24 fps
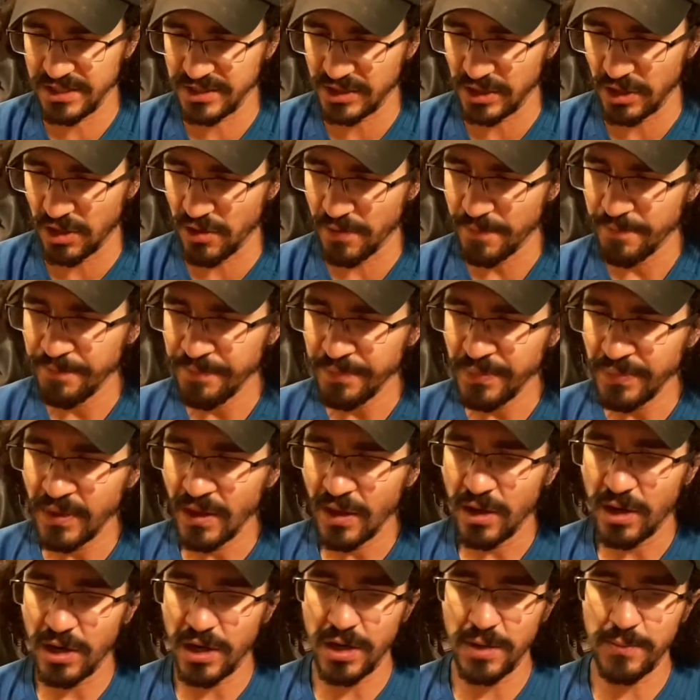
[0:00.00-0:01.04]
So
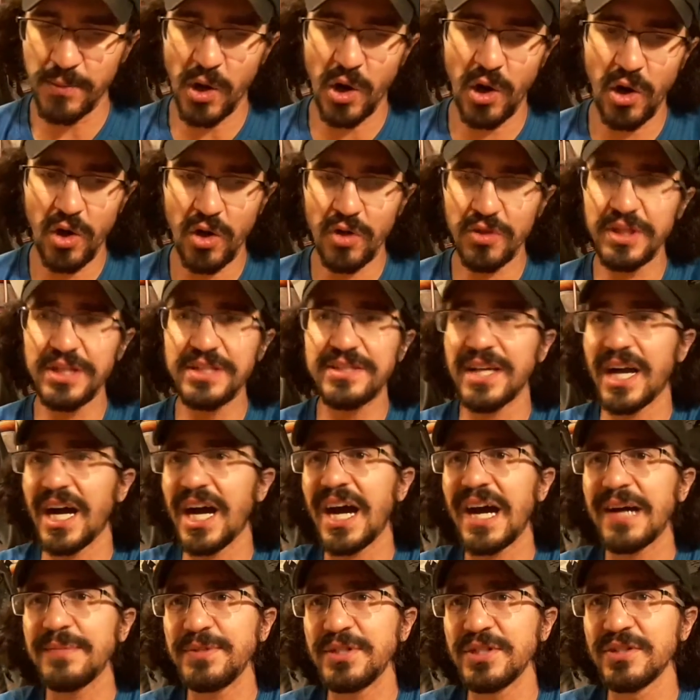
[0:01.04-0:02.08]
all these
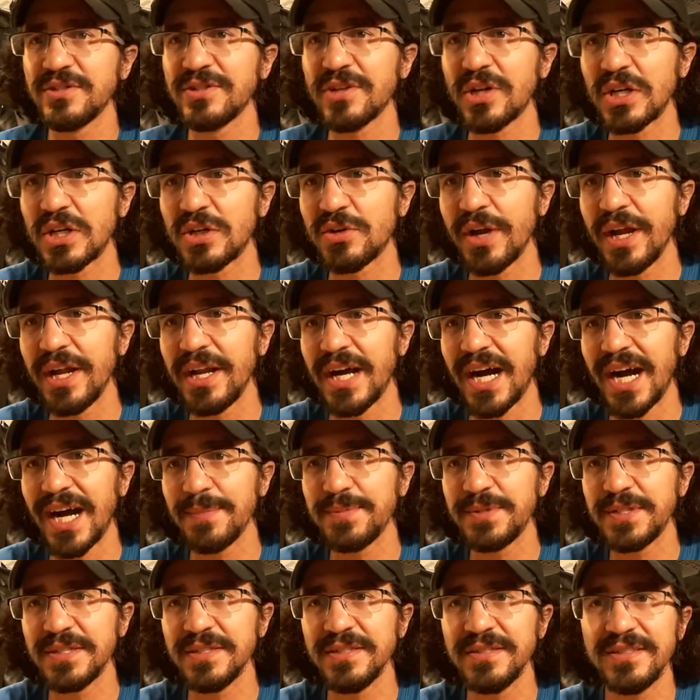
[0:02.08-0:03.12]
options are great
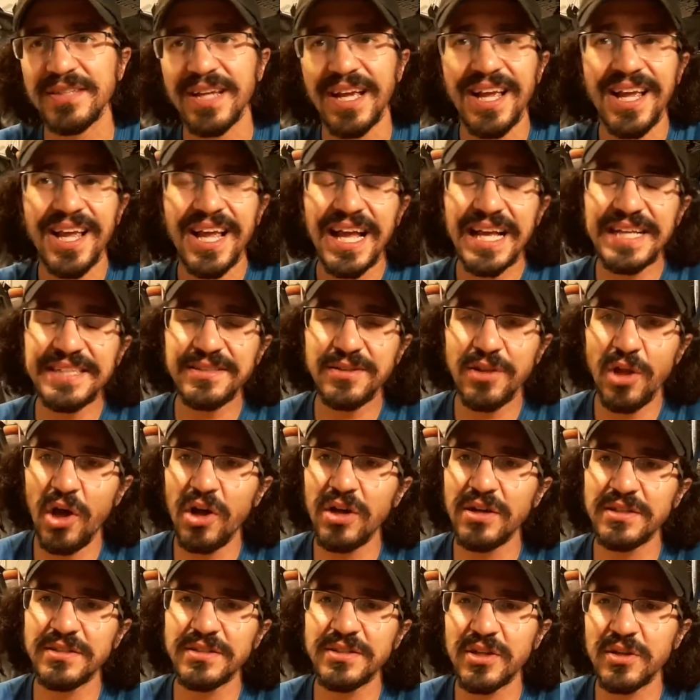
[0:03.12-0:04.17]
options as
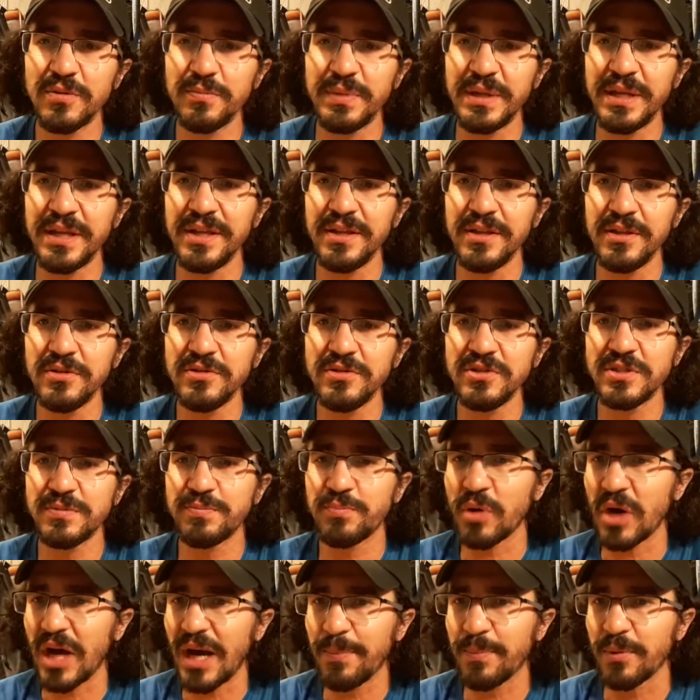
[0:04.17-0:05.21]
long as they're being used
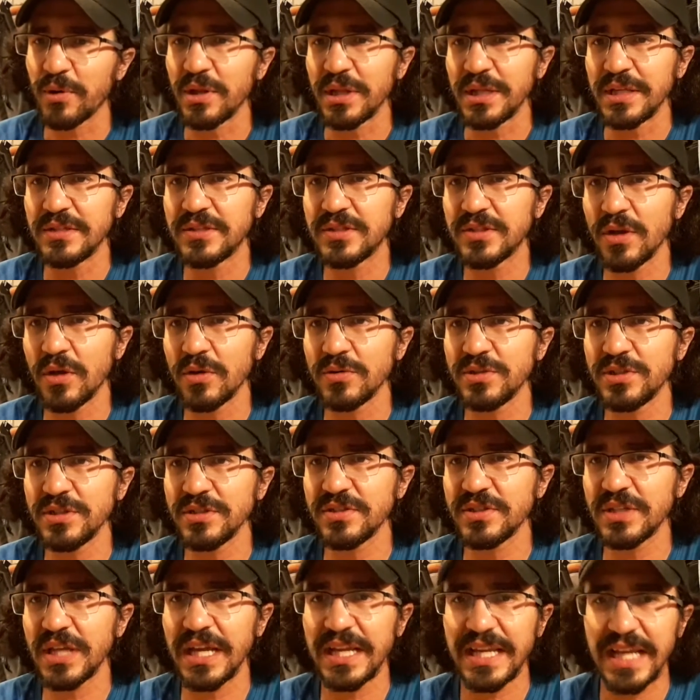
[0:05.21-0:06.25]
properly. So
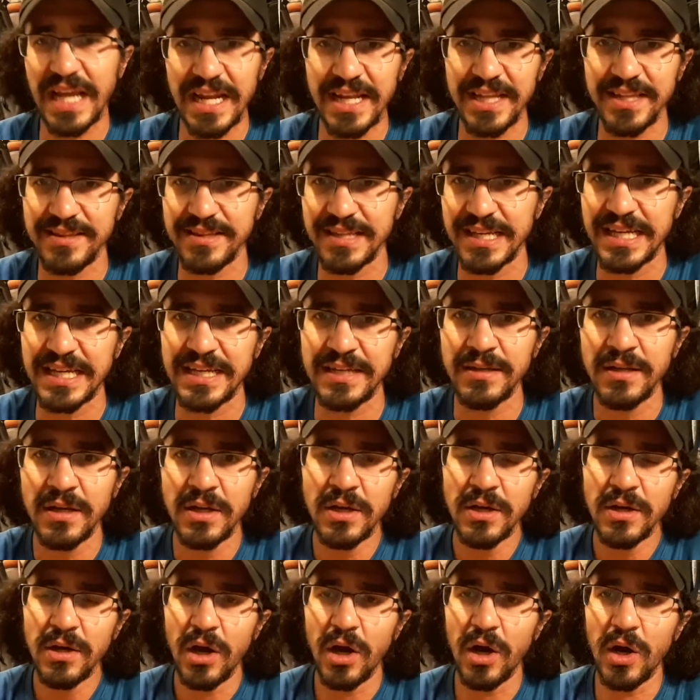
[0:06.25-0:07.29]
just like anything,
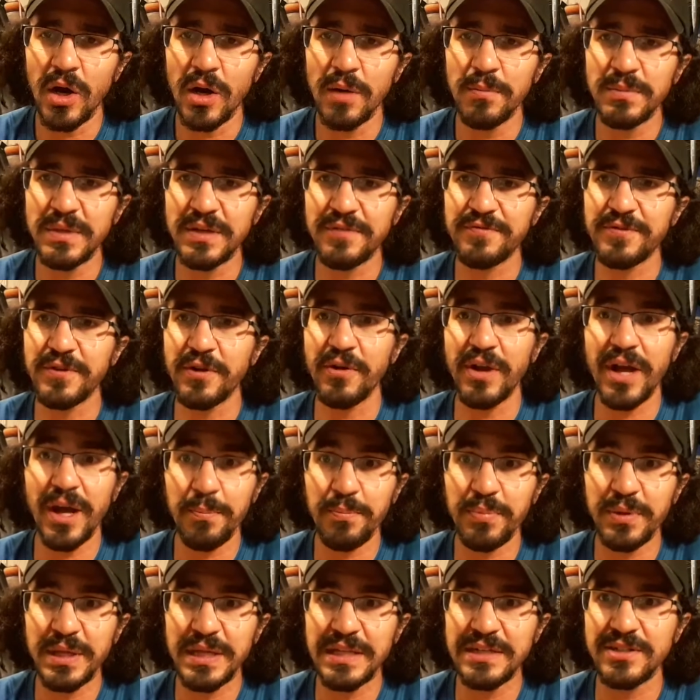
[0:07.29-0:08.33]
if they're not
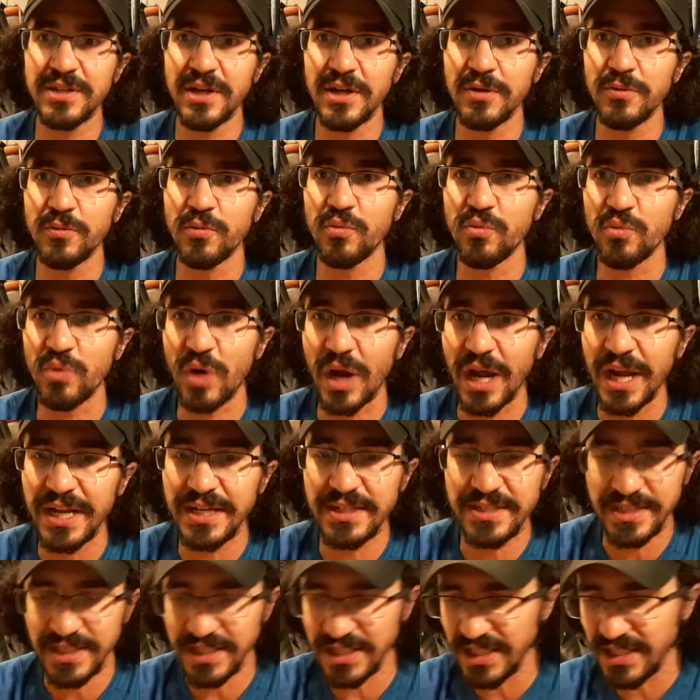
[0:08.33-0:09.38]
being done
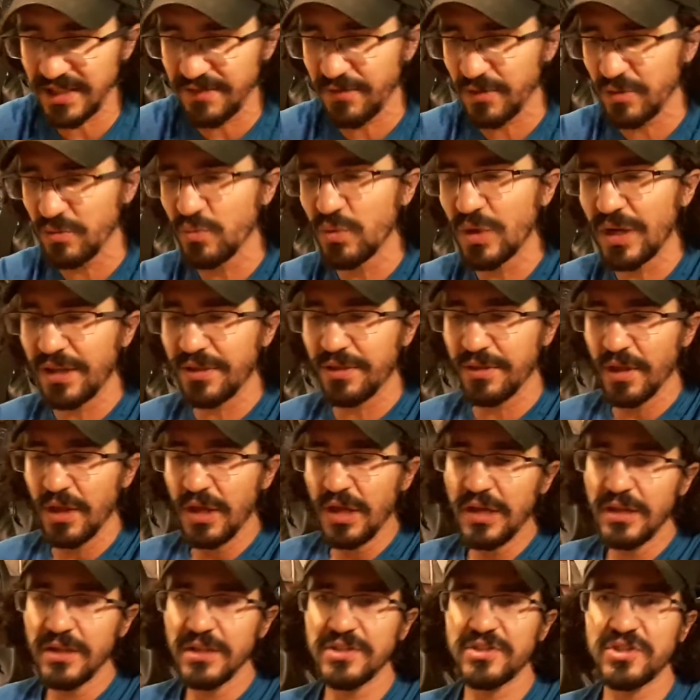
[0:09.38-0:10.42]
right, even
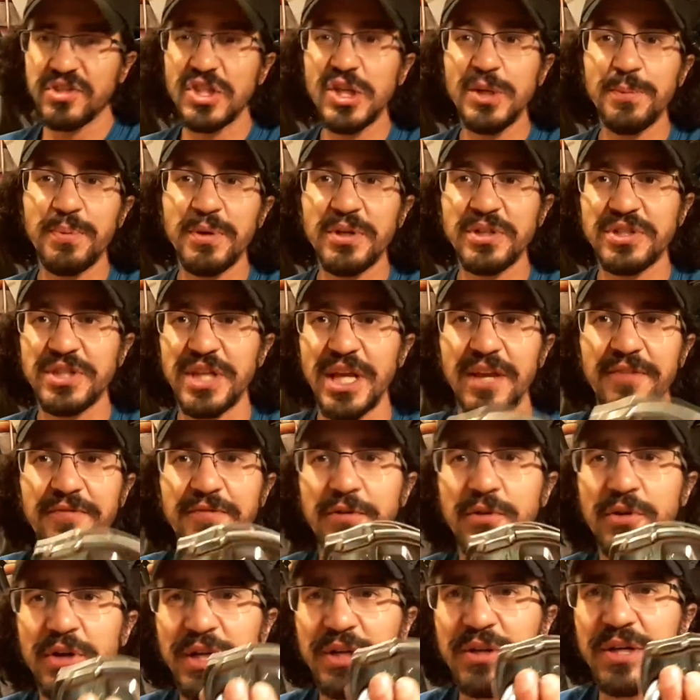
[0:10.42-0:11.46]
with the super safe
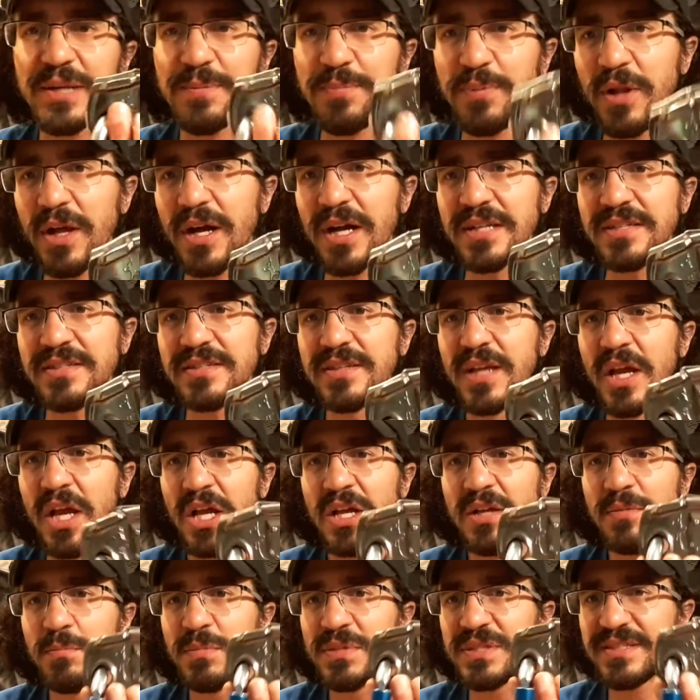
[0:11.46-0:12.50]
Gree-Gree Plus,
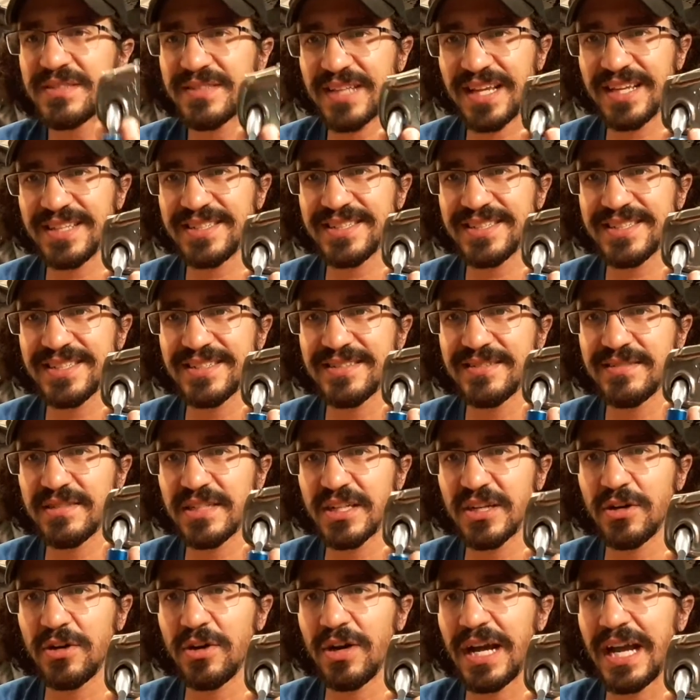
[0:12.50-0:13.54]
mistakes can
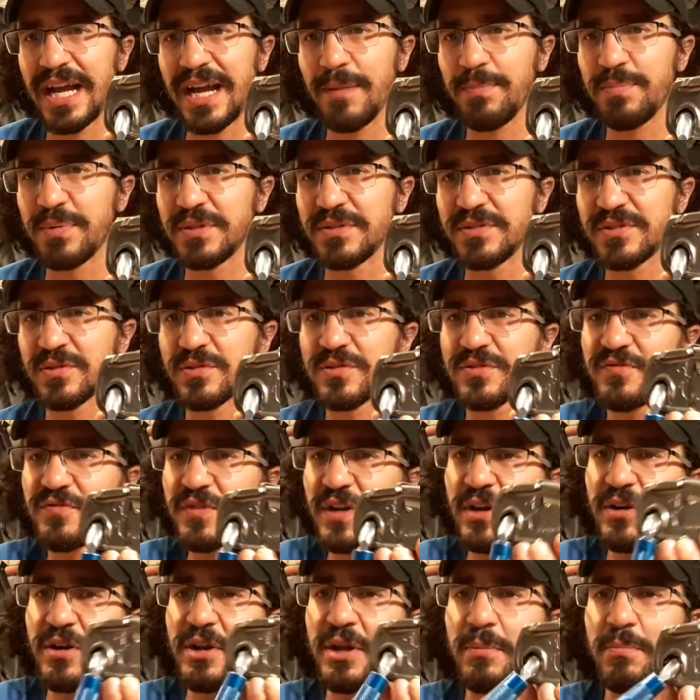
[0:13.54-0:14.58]
still happen. So it's
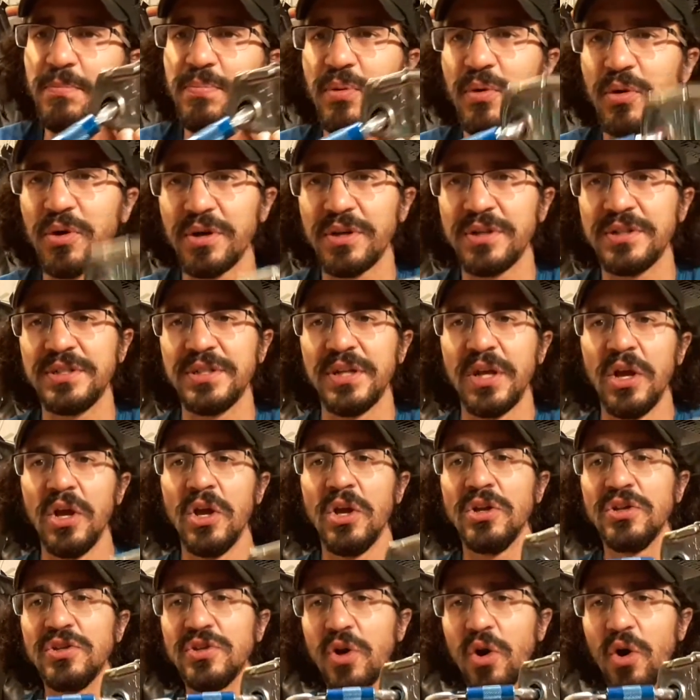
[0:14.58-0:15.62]
very important
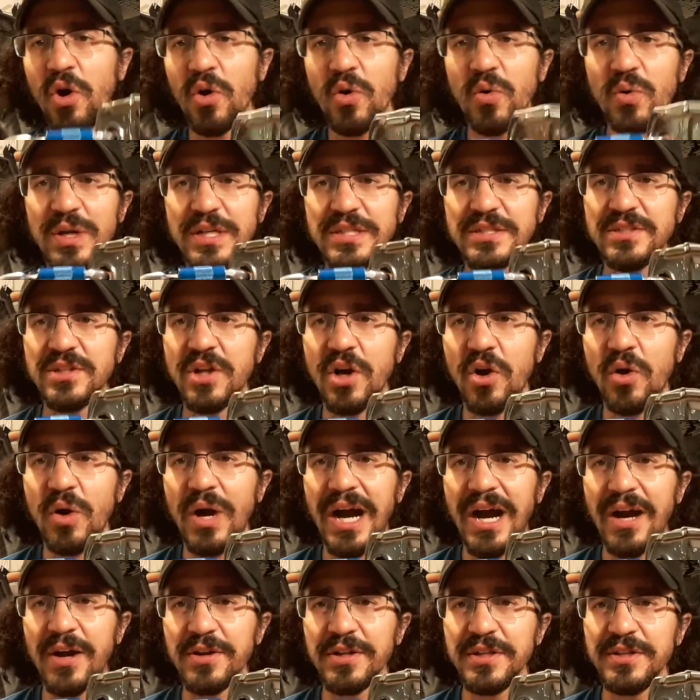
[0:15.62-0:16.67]
to always know
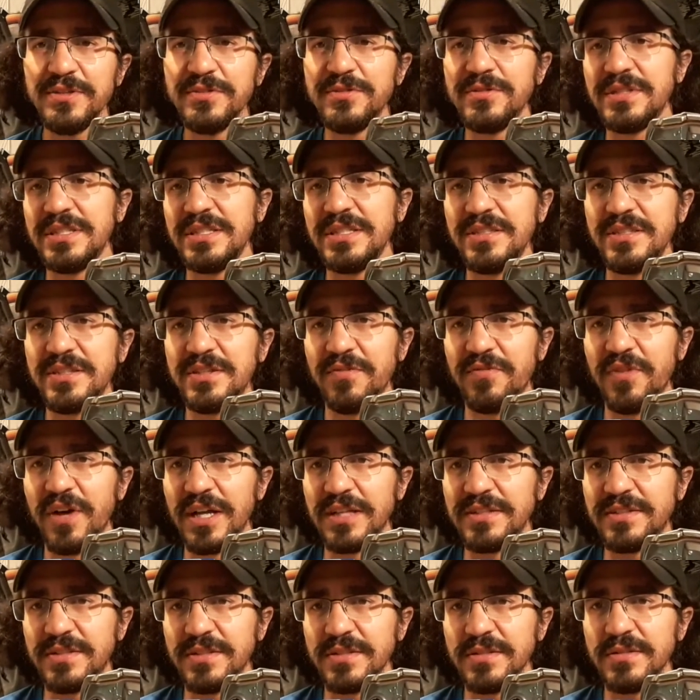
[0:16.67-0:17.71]
how to use these
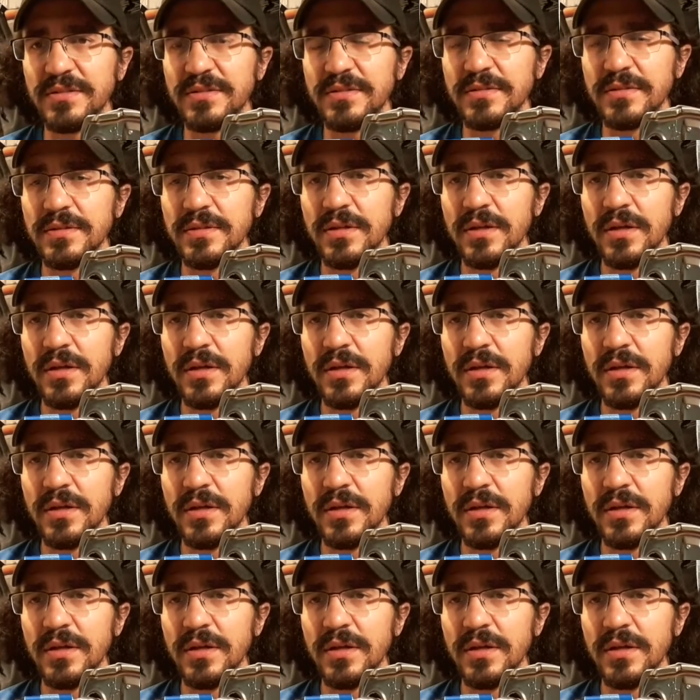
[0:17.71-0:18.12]
devices.